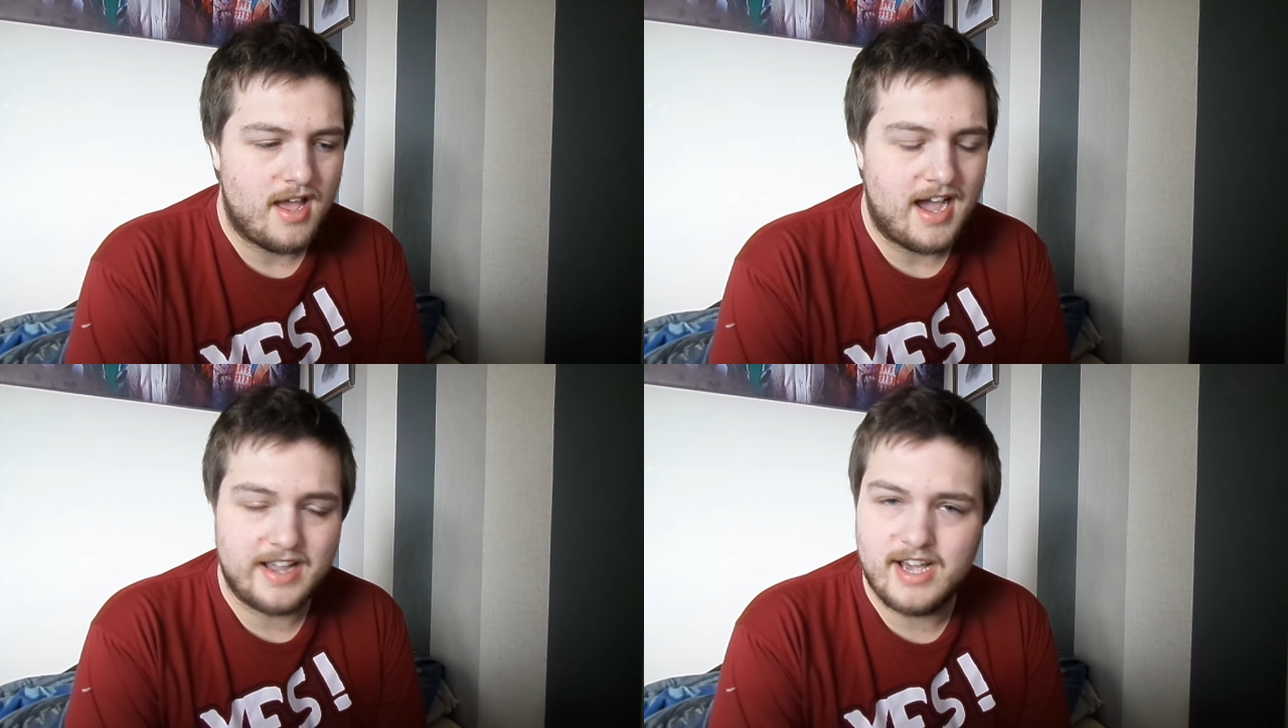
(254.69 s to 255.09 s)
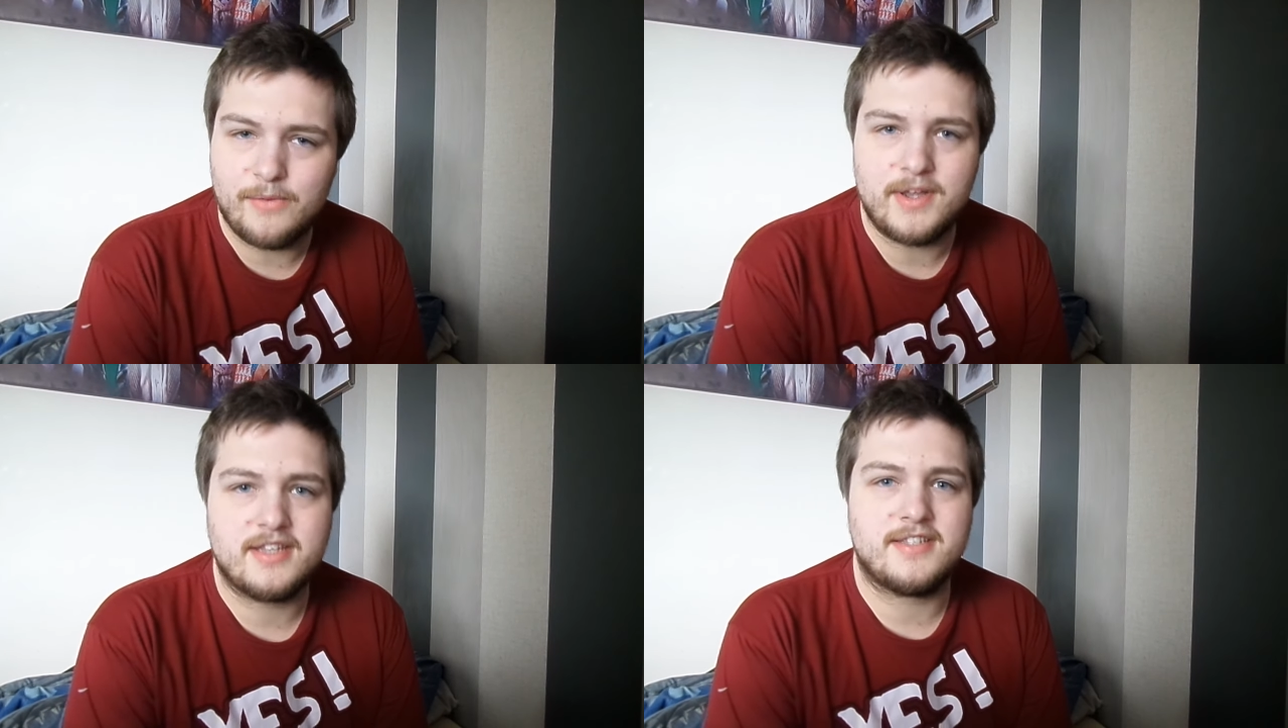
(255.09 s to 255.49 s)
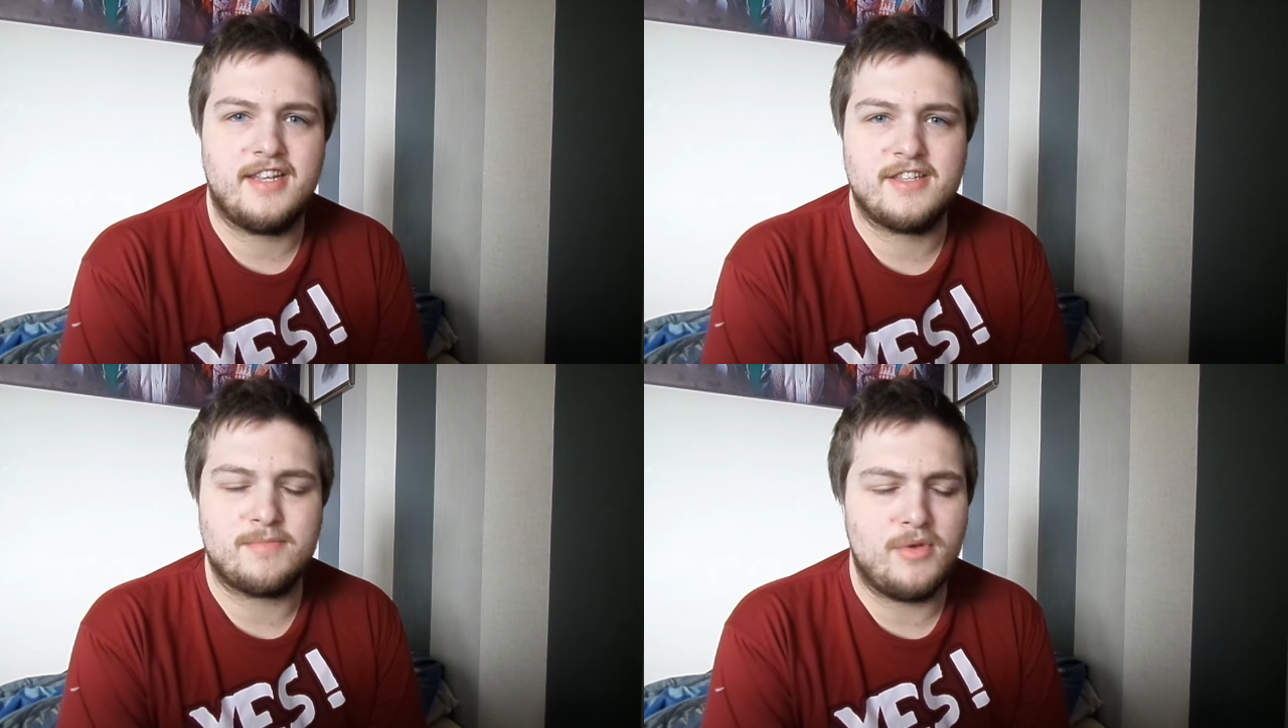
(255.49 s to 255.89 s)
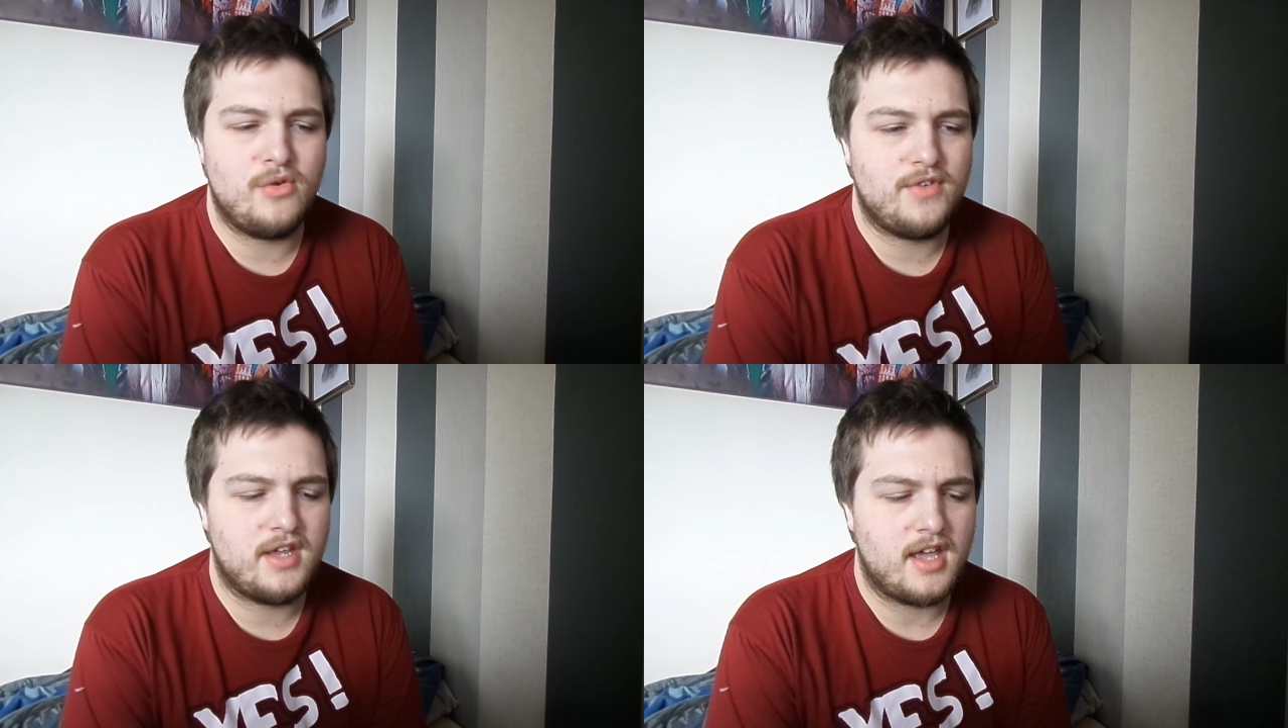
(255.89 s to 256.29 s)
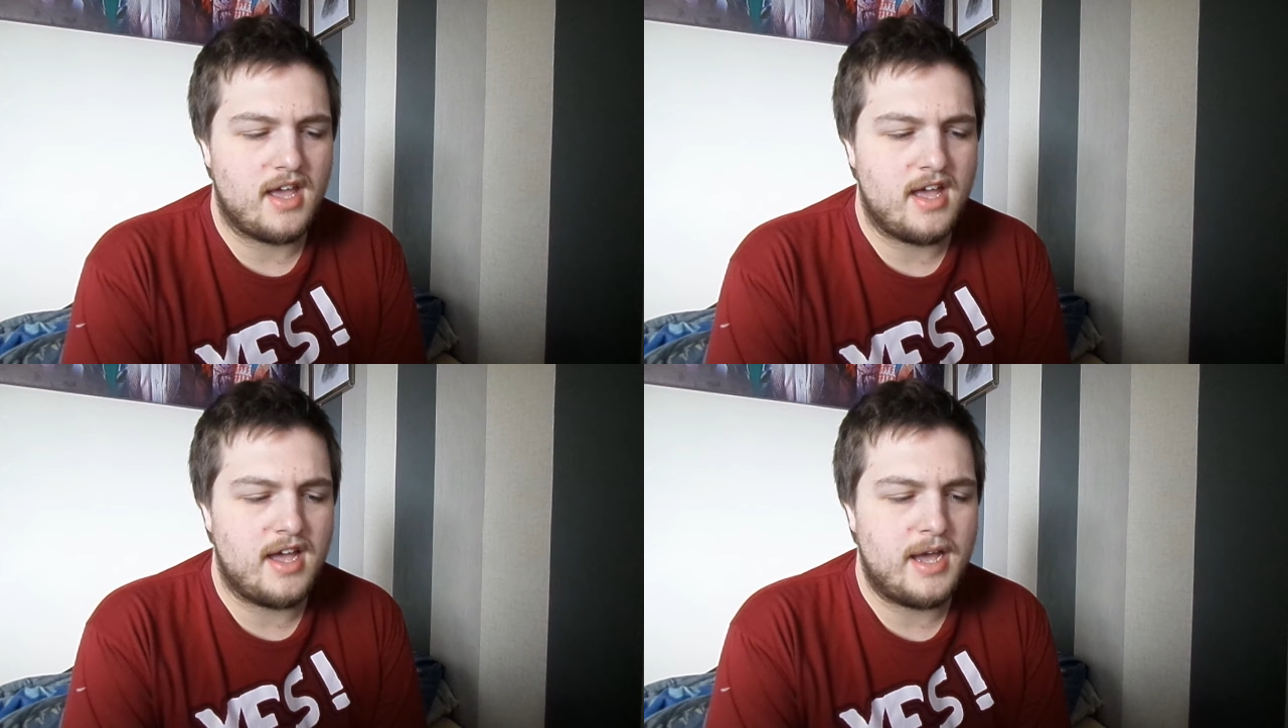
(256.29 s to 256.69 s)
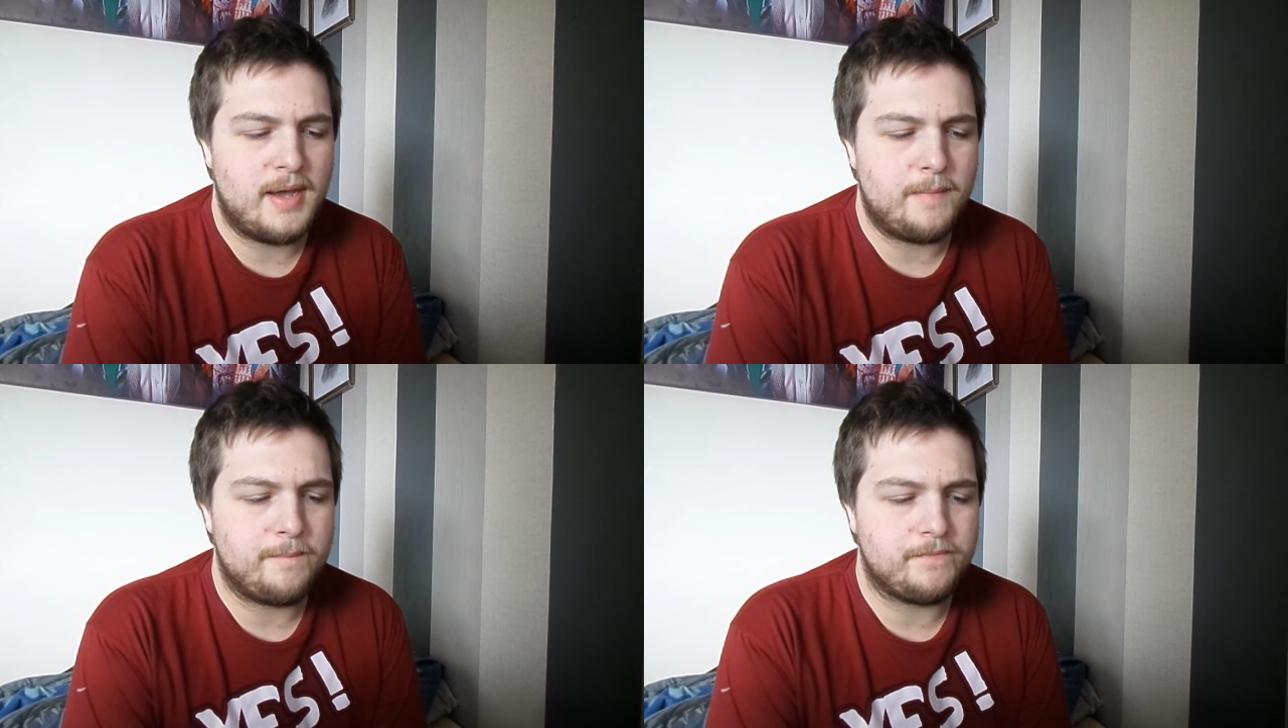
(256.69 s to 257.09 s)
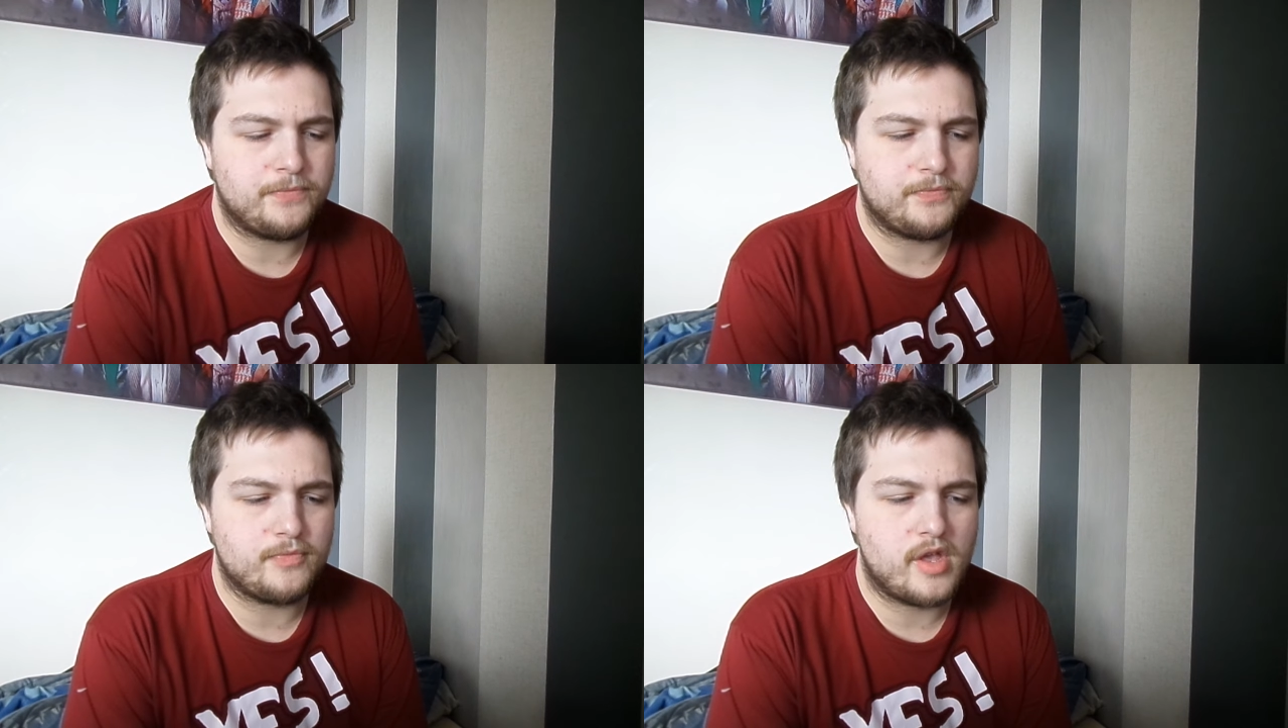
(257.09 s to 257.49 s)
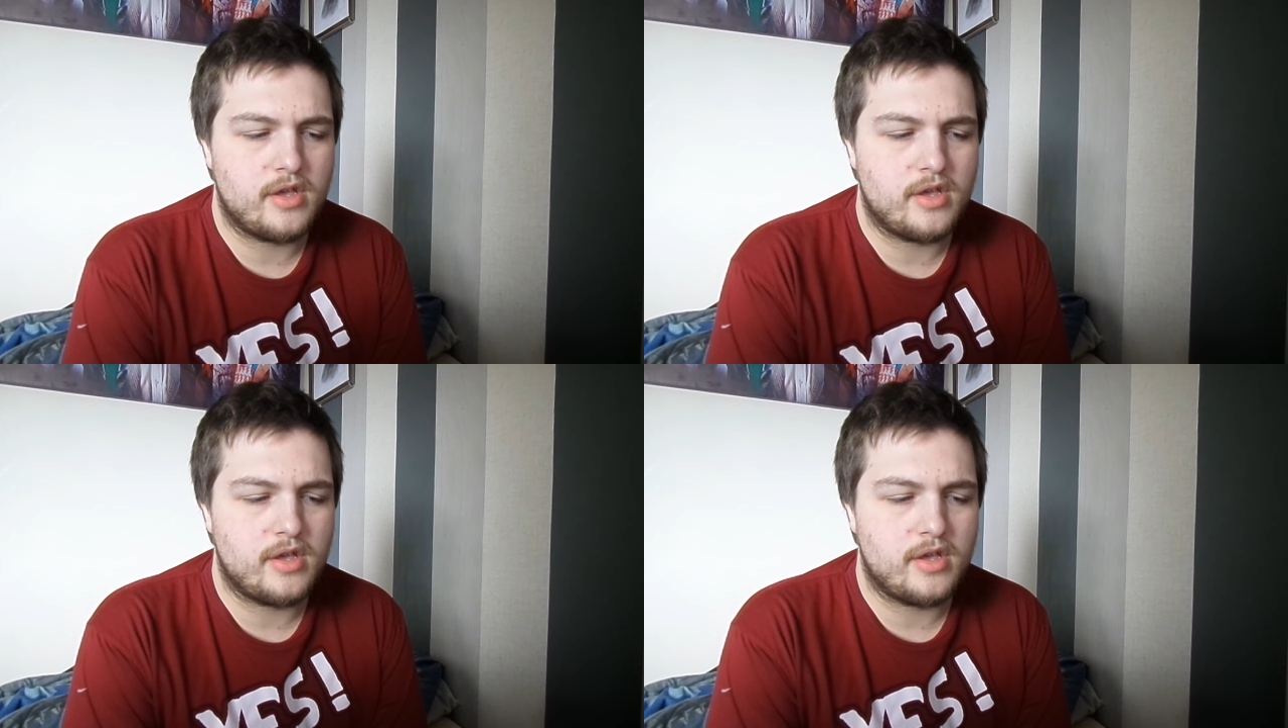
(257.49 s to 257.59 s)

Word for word: I can't wait to see this movie. Um,